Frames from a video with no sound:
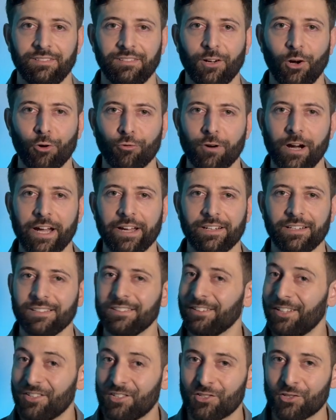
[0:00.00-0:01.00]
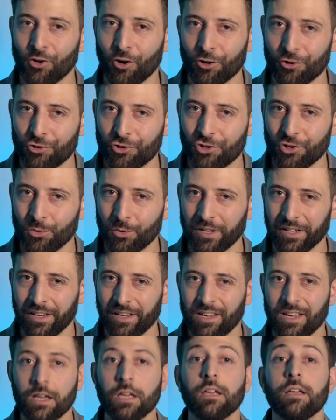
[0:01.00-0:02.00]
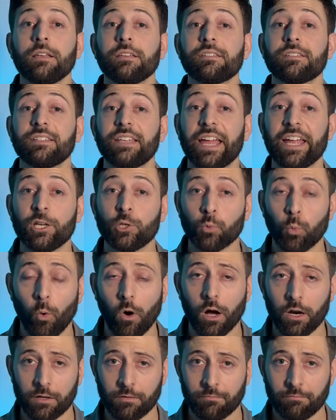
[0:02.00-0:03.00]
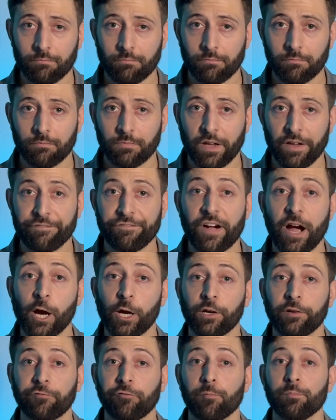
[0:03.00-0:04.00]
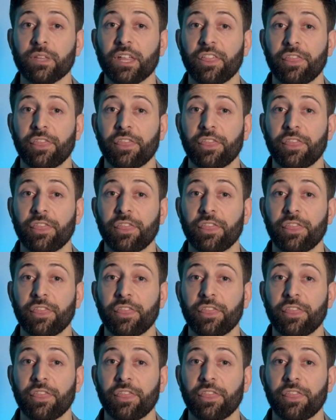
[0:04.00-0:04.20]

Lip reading: All right, let's start shooting. Stage 1, fired from the